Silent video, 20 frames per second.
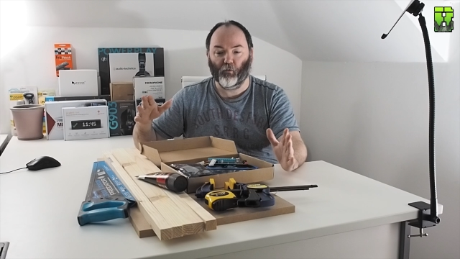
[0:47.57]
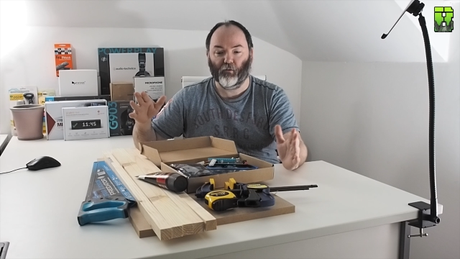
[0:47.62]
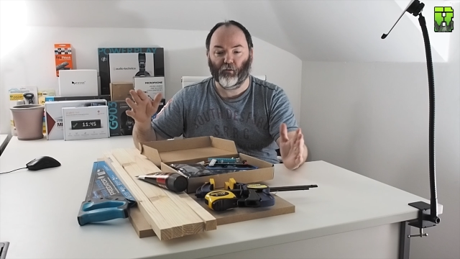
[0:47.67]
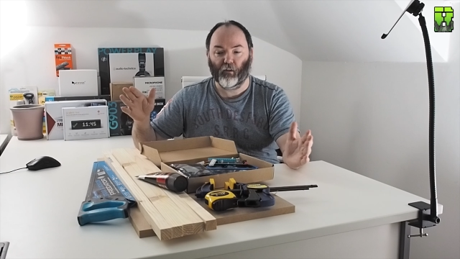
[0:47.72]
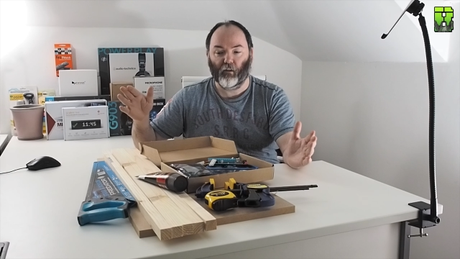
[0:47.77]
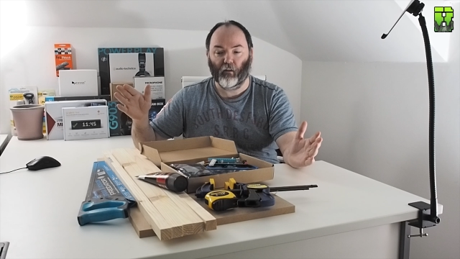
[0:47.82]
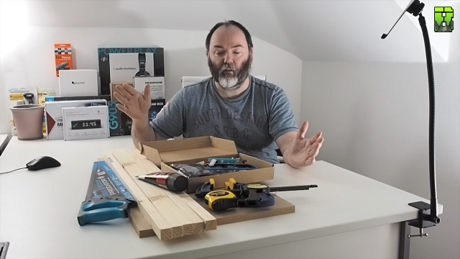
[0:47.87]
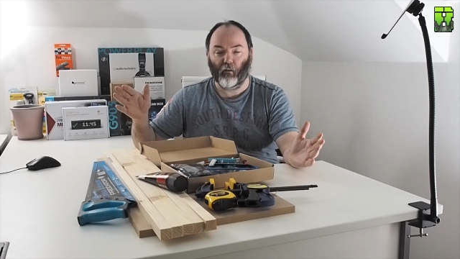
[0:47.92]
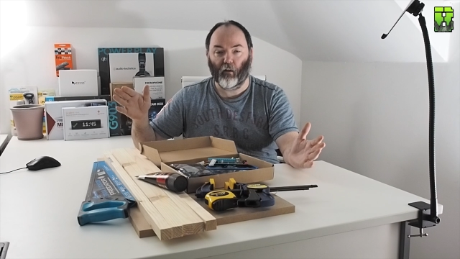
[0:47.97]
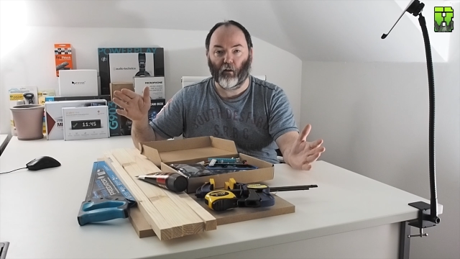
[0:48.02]

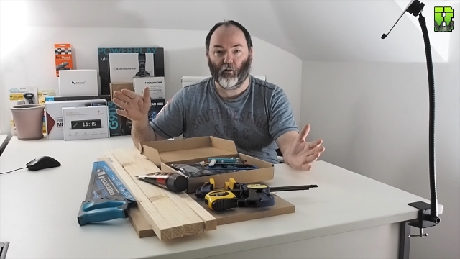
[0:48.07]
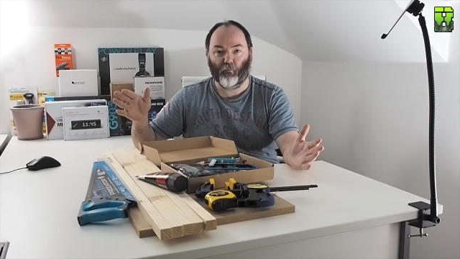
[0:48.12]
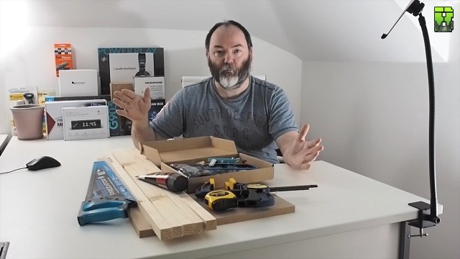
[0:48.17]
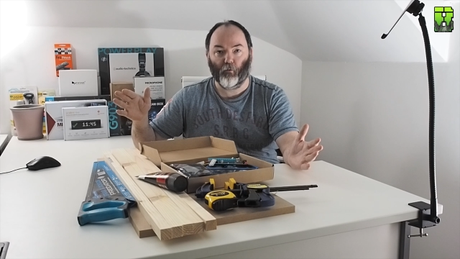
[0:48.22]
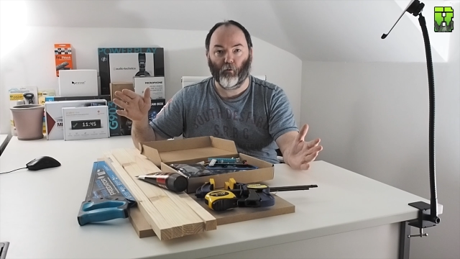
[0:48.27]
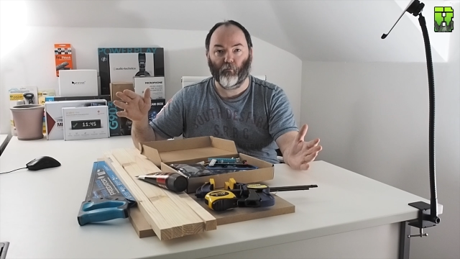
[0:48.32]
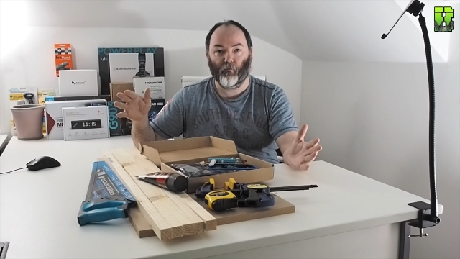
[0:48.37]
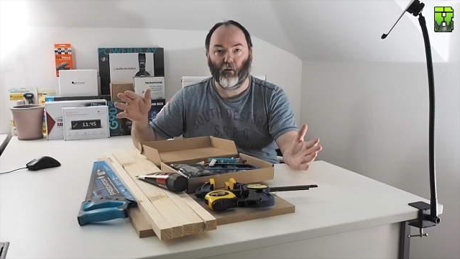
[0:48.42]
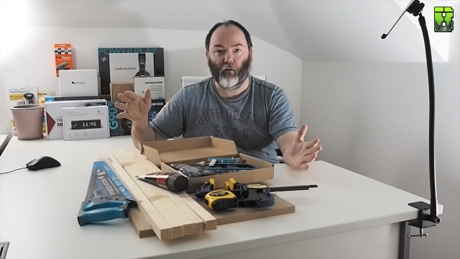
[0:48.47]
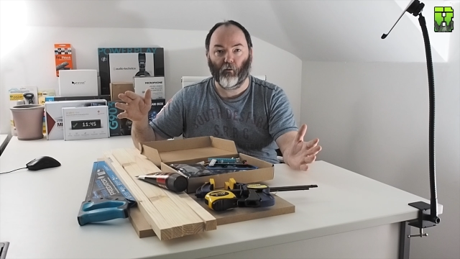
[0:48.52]
to large
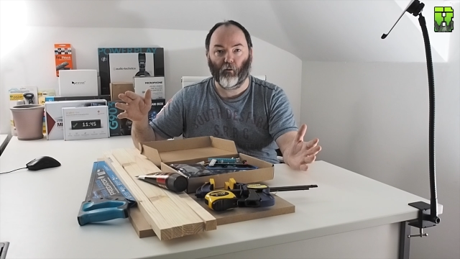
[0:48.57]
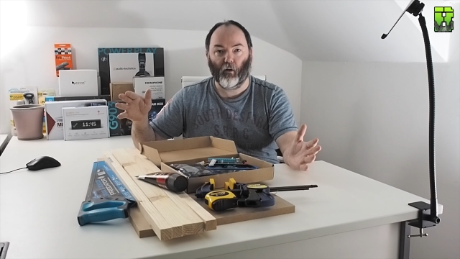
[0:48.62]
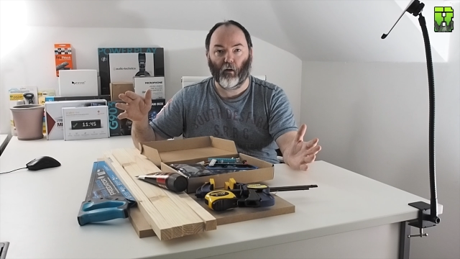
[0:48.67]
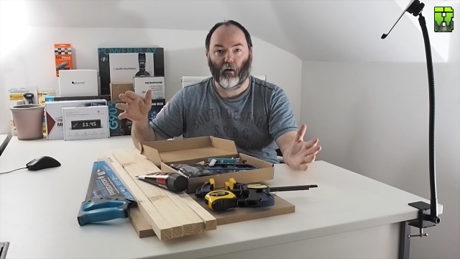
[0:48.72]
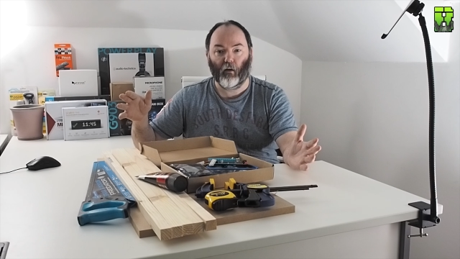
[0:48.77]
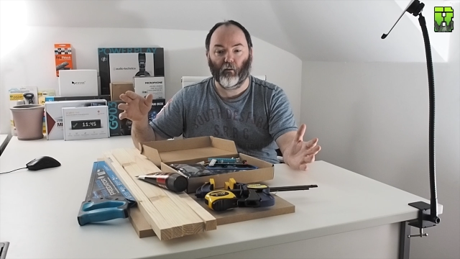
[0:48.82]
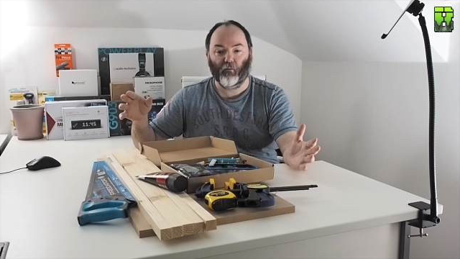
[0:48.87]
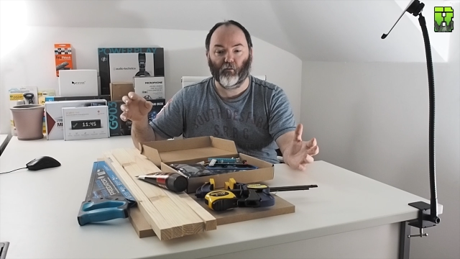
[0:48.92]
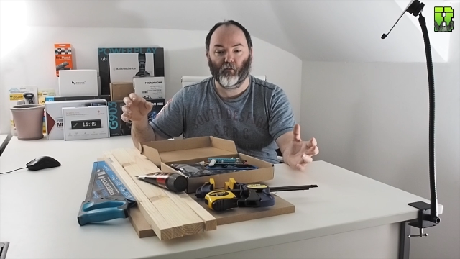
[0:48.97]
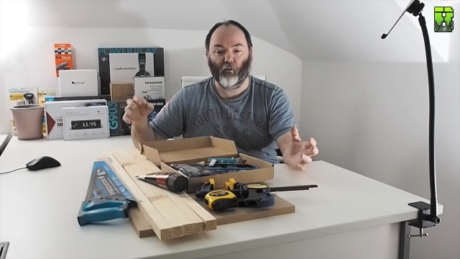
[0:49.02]
profile
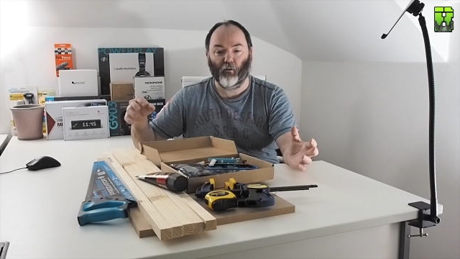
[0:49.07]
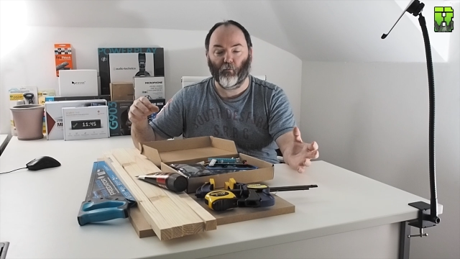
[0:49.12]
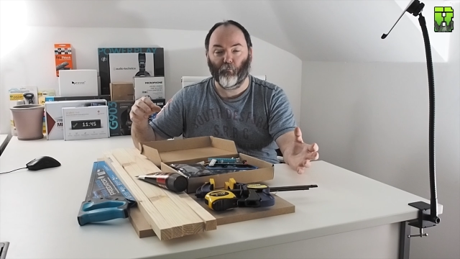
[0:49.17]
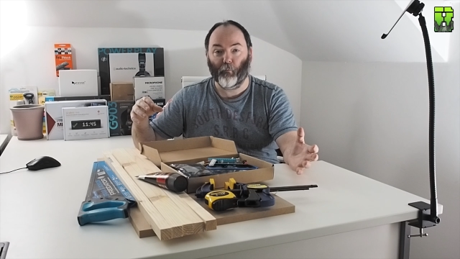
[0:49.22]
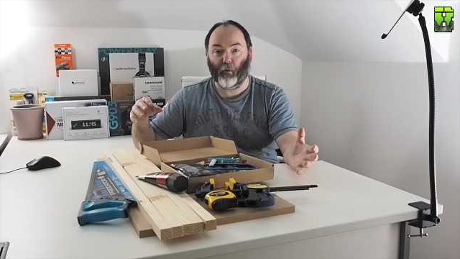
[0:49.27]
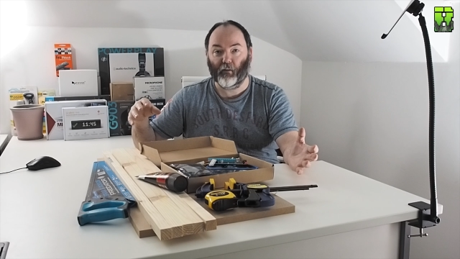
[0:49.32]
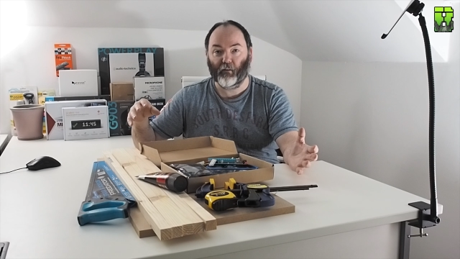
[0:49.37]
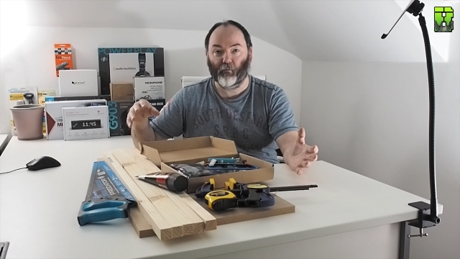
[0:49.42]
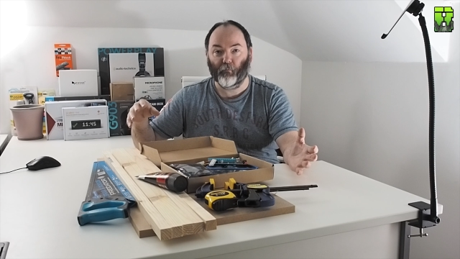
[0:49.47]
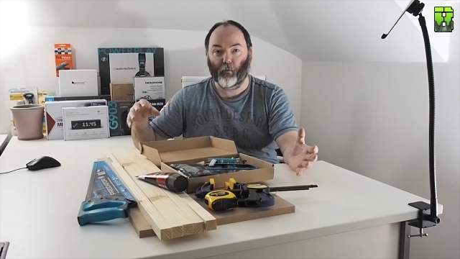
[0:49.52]
cards, so I can
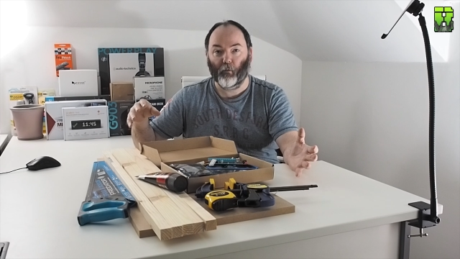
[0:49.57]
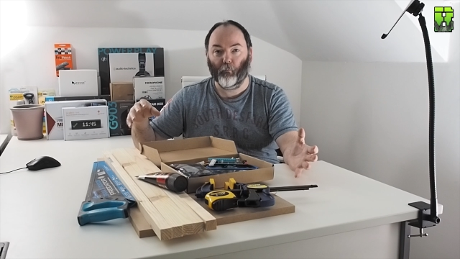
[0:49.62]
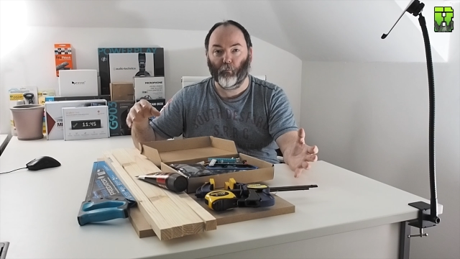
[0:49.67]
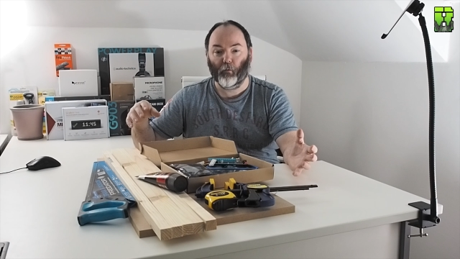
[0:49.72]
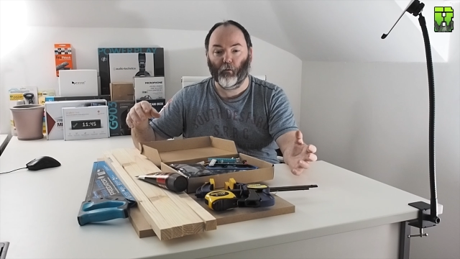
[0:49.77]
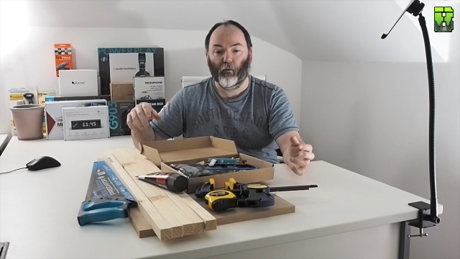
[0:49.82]
mix them up.